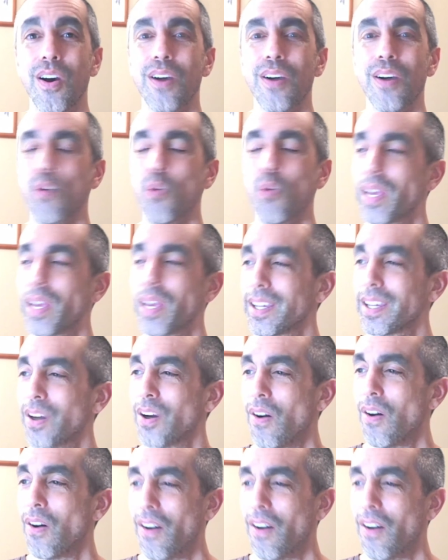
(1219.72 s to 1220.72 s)
we can
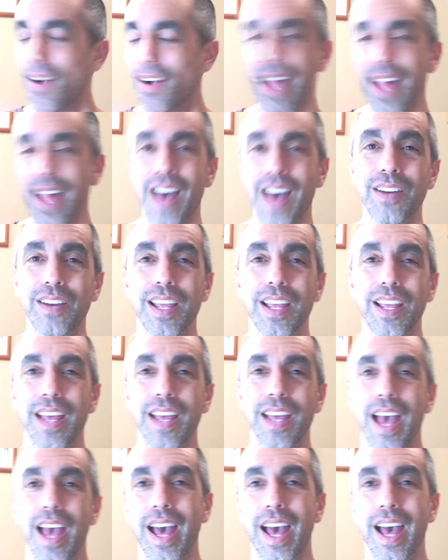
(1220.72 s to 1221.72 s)
go all out,
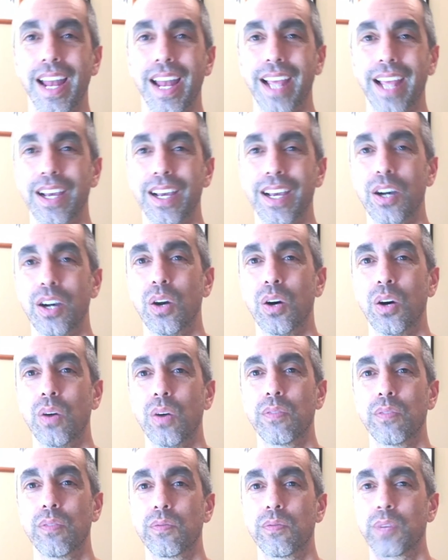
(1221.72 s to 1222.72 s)
and I
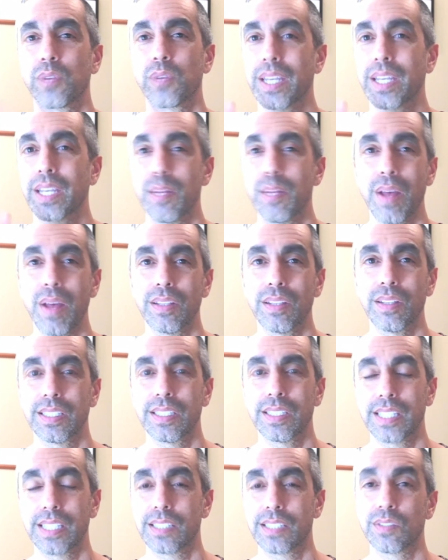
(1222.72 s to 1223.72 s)
go, forget about the
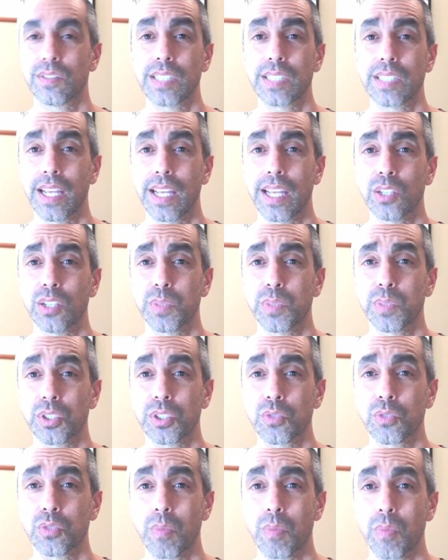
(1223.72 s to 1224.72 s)
sense of sales, but
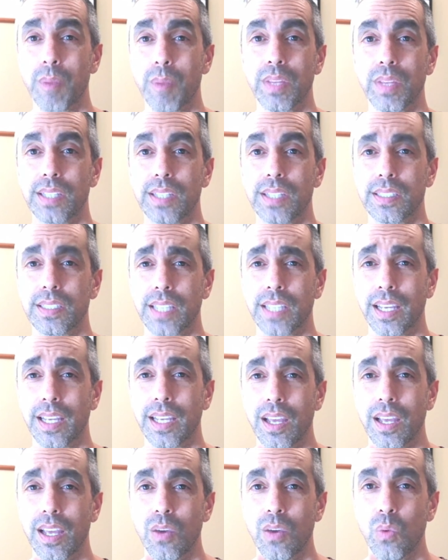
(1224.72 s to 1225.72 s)
just remember this. It's
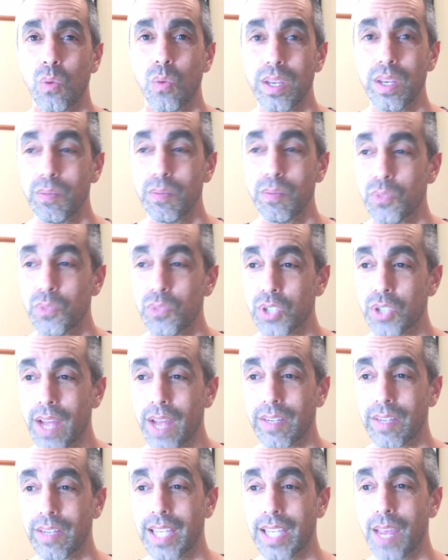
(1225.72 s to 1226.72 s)
like we could just
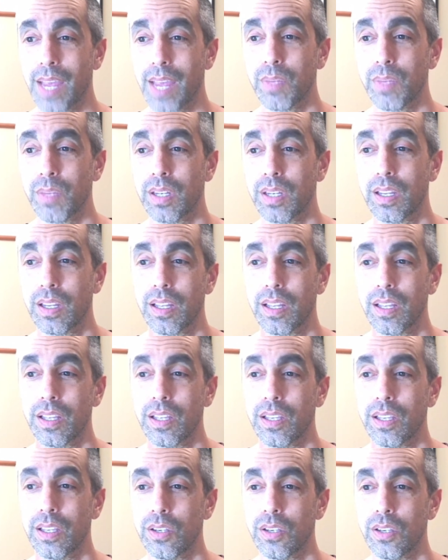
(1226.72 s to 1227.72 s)
have a game that
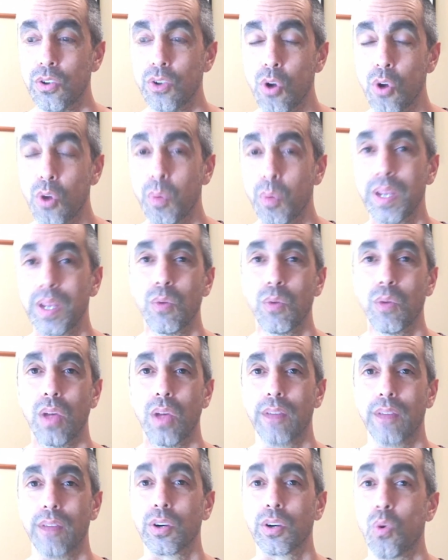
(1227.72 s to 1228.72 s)
nobody
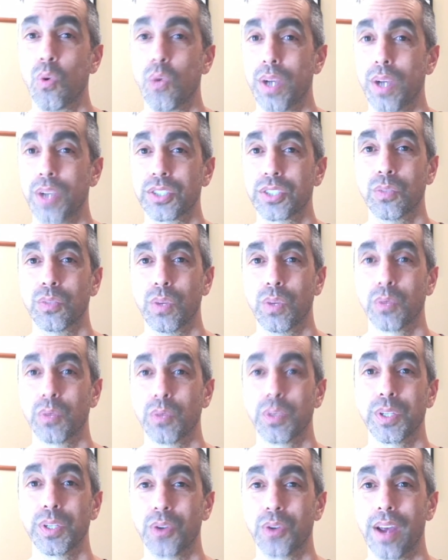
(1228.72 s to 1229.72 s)
will ever question whether
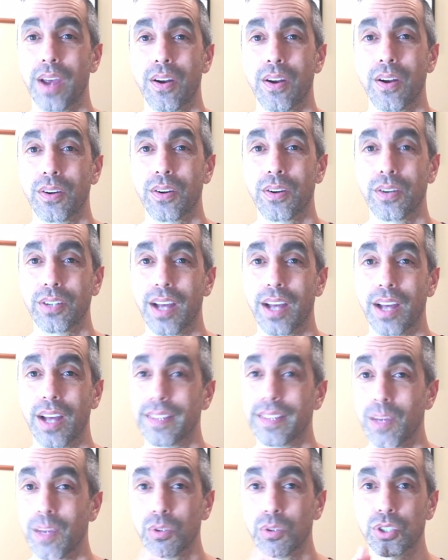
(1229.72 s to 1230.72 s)
we tried hard or
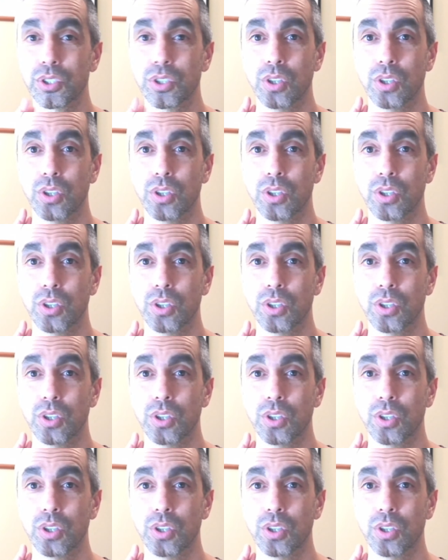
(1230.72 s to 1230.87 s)
not. They will just